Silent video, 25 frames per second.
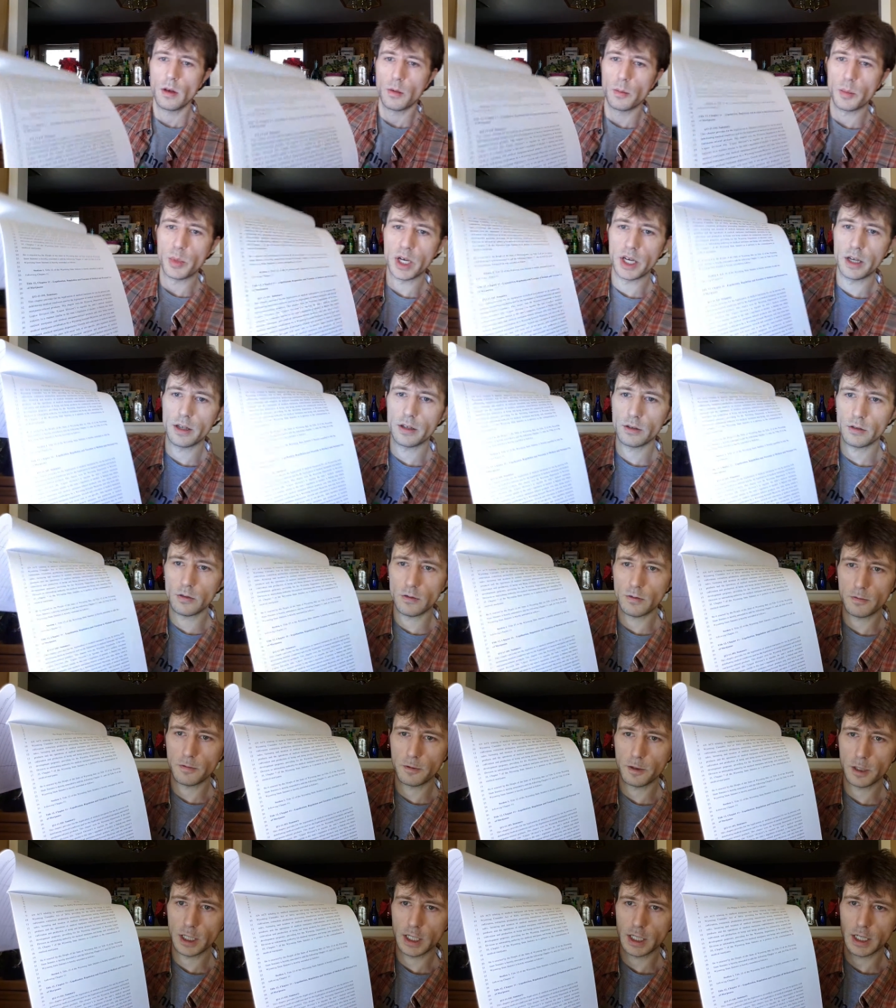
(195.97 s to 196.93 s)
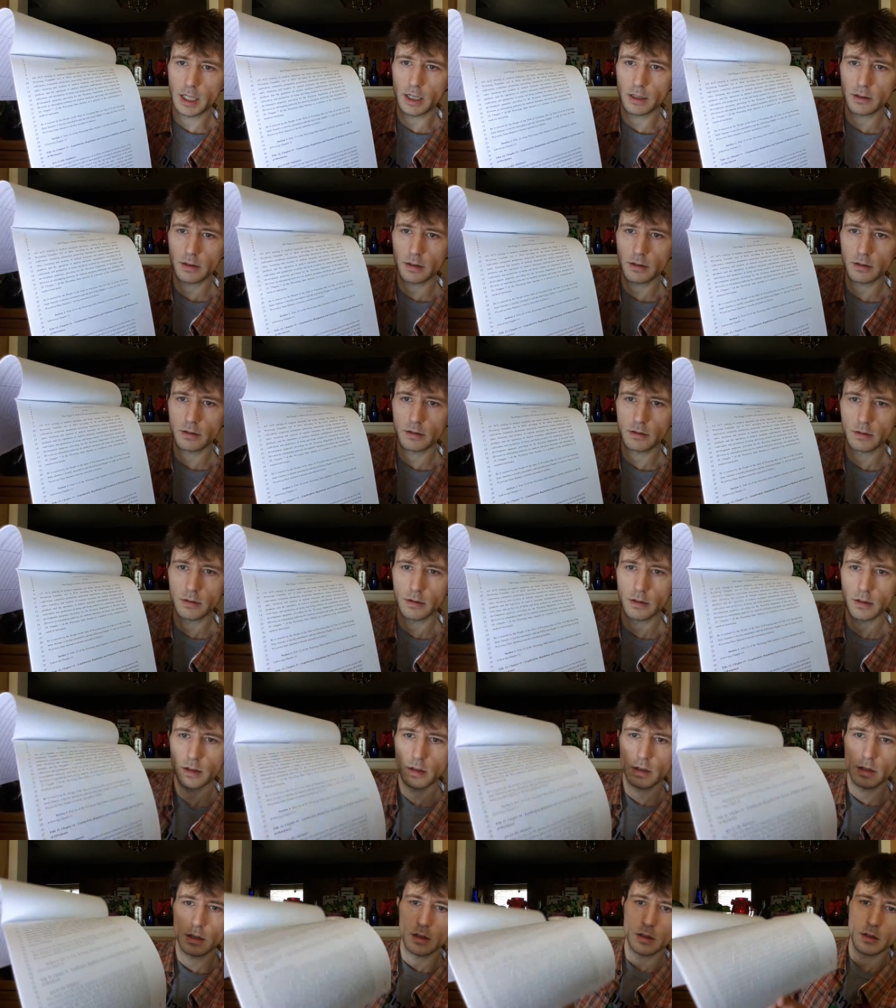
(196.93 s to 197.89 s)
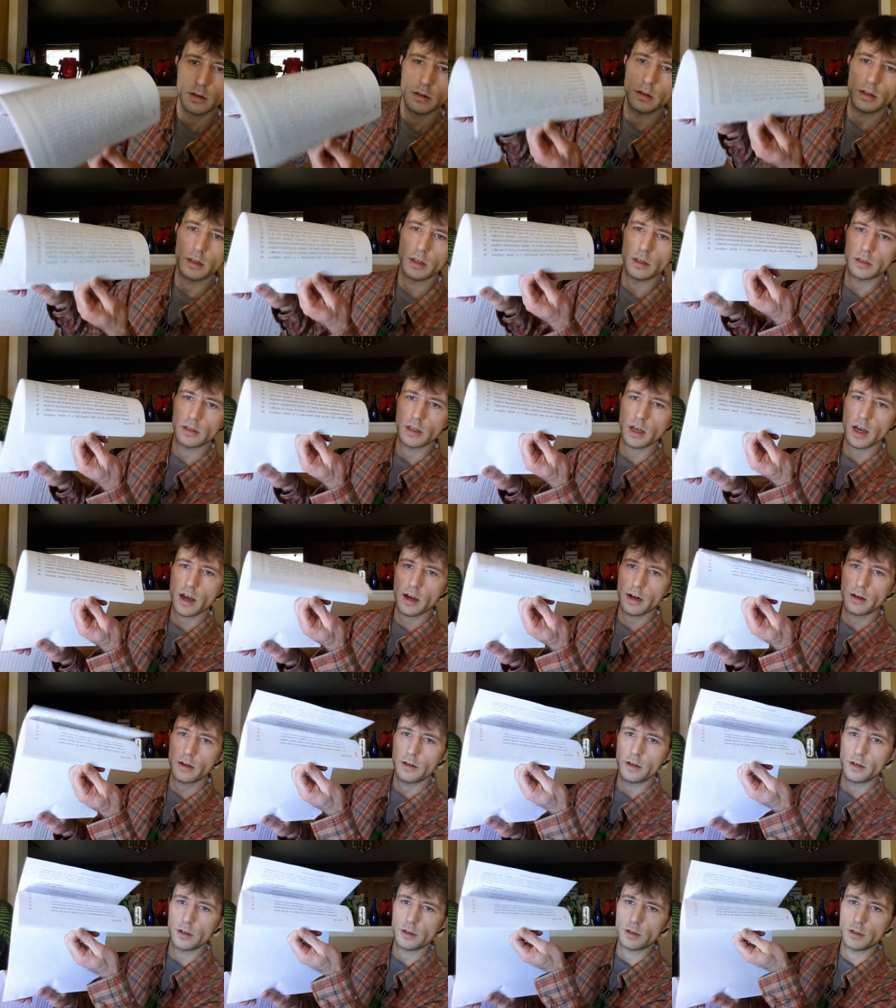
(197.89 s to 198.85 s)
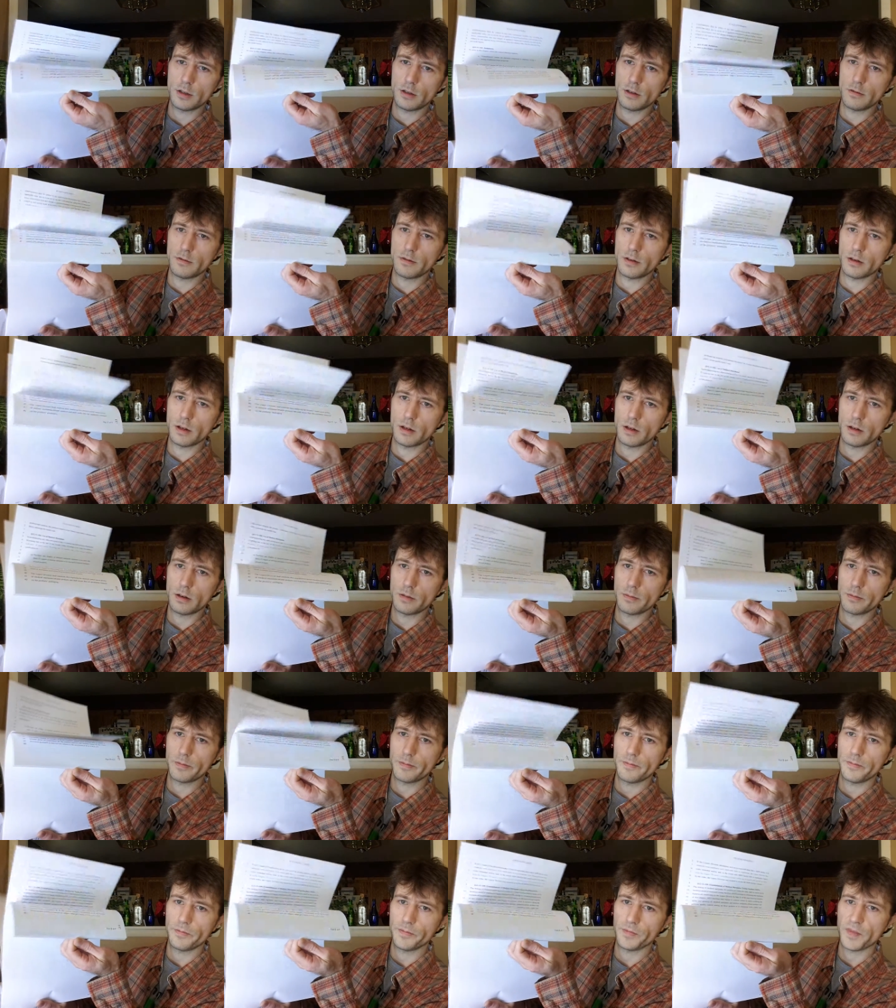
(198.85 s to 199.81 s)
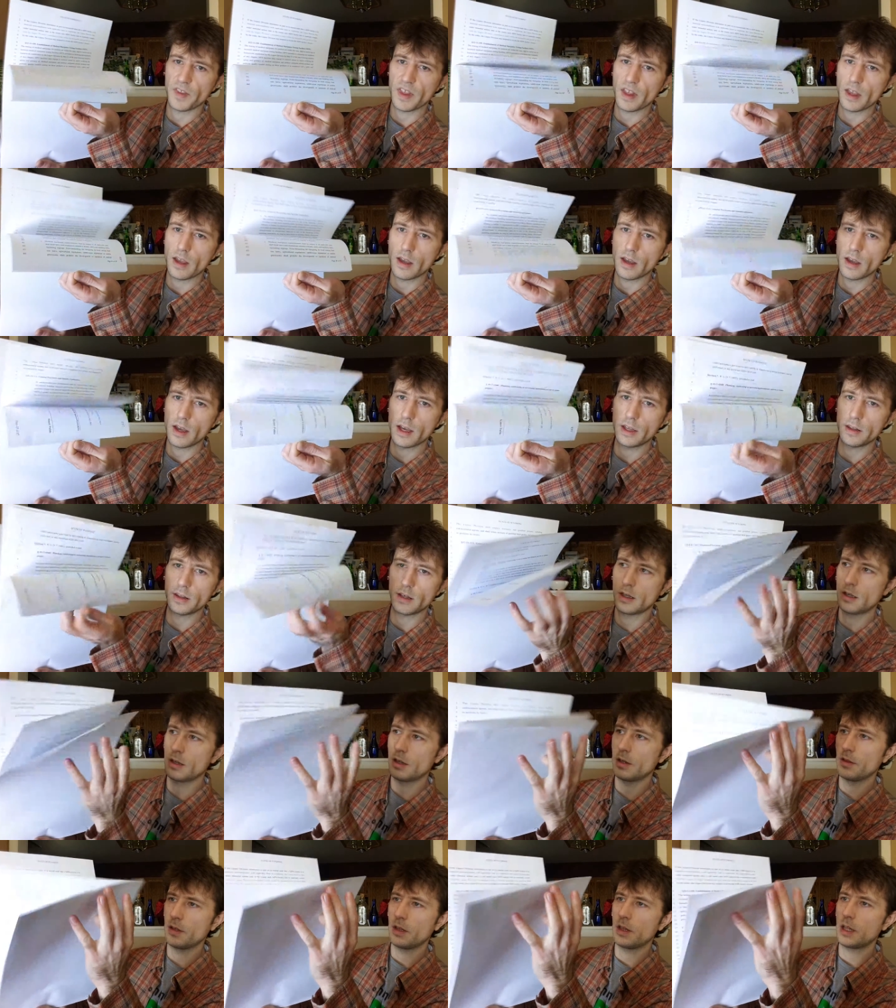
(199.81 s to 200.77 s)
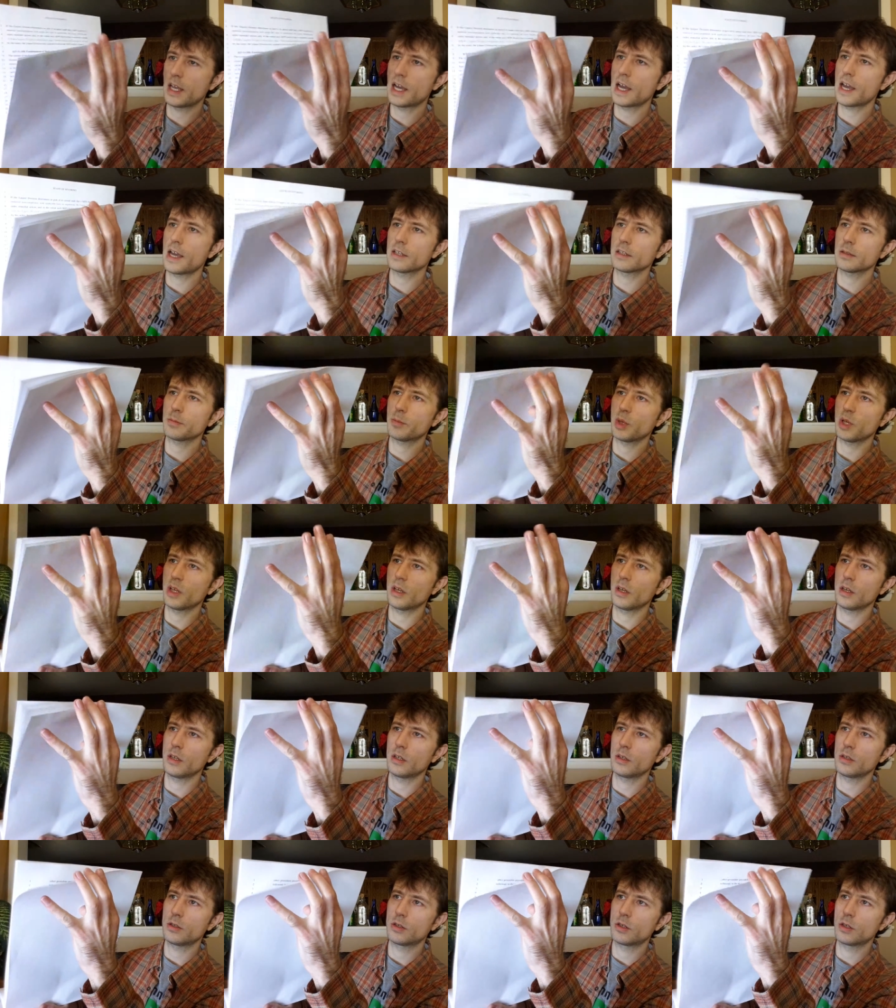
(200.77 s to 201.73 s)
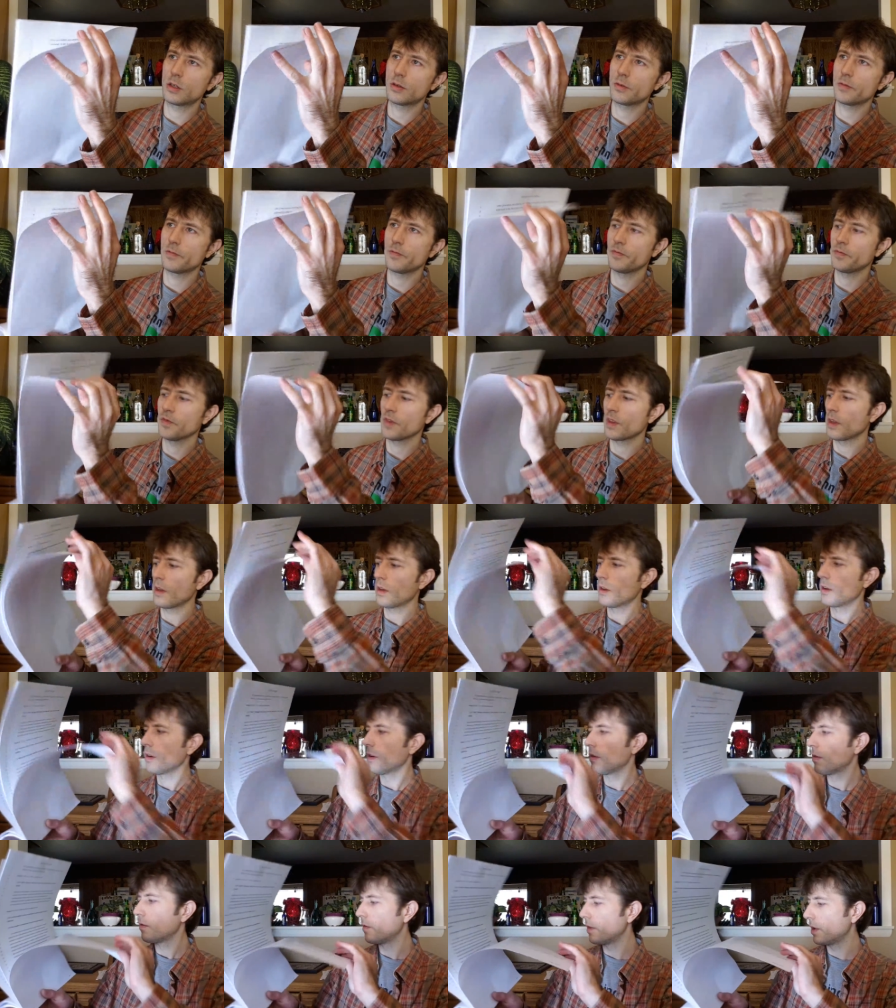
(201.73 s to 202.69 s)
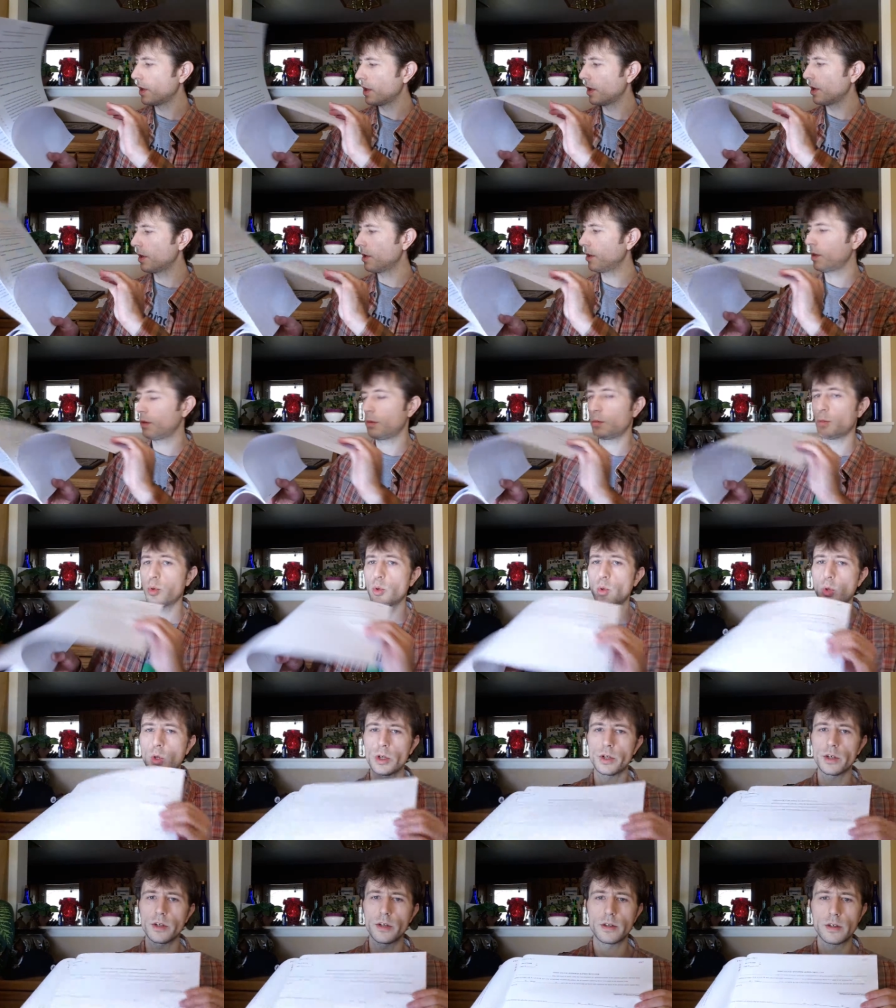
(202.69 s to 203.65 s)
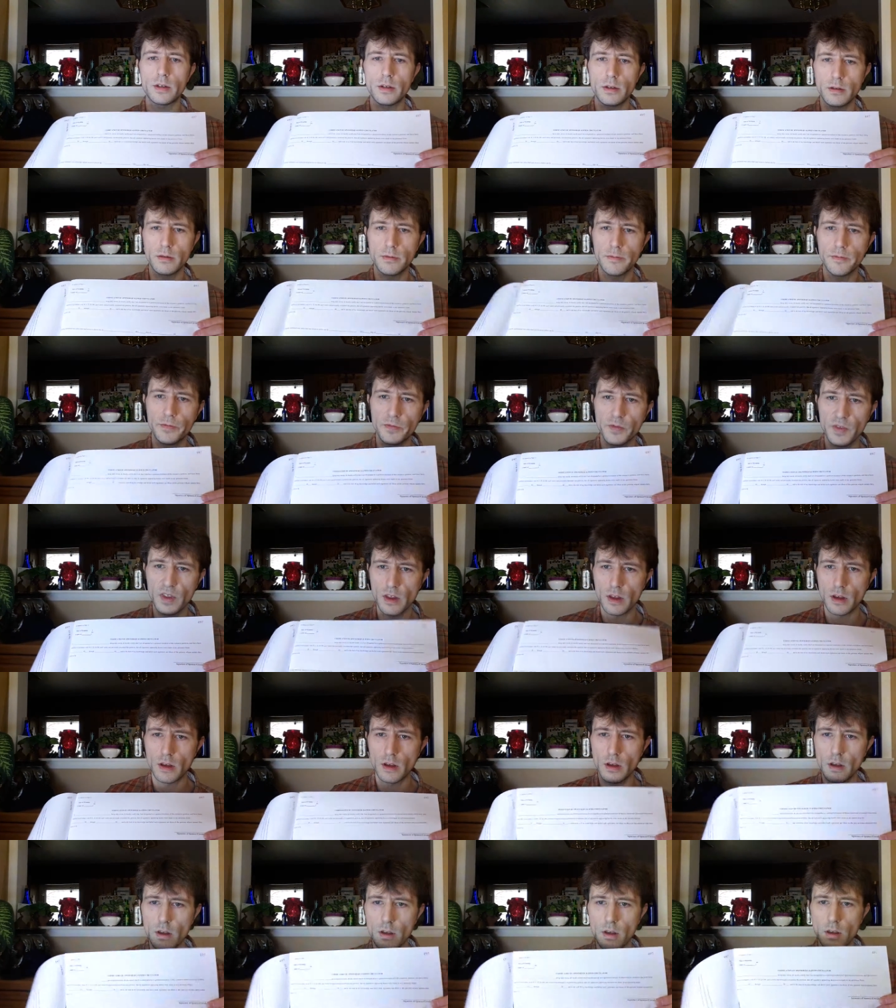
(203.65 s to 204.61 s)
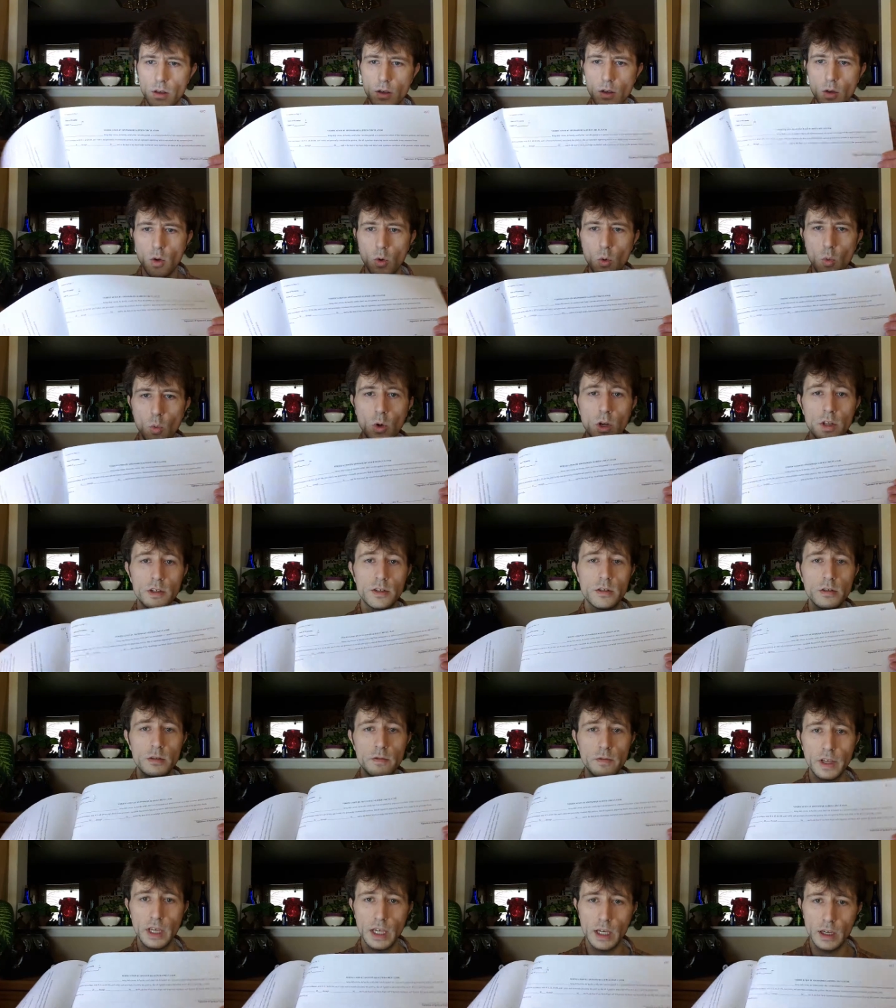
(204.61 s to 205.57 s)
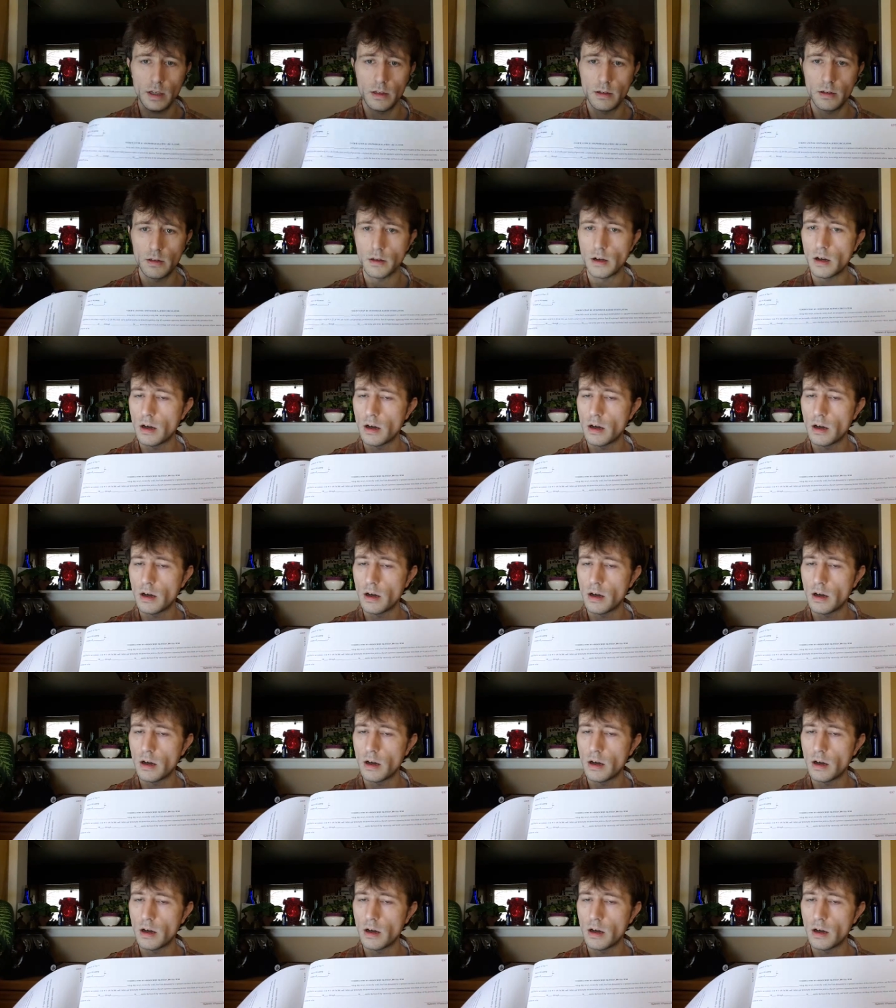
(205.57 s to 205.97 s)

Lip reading: But you've got the entire initiative here. And then on the last page, very important, once you've gained